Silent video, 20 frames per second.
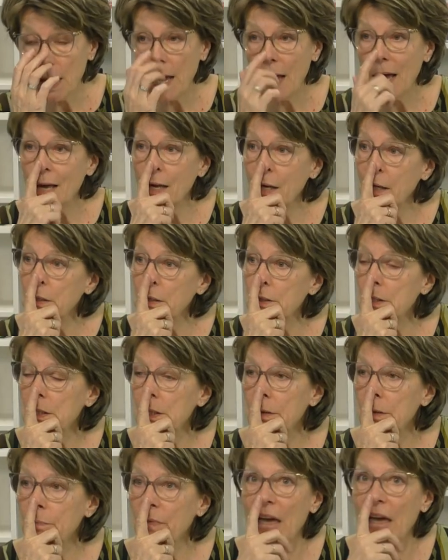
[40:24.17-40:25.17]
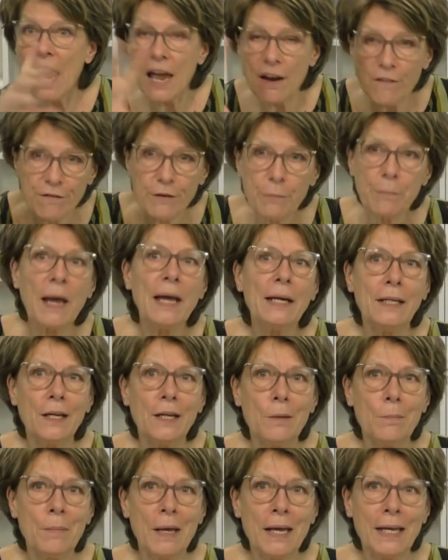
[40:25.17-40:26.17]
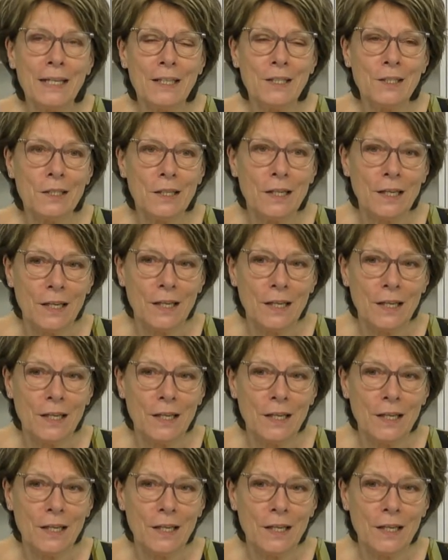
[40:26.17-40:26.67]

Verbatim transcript: And um, every penny I made,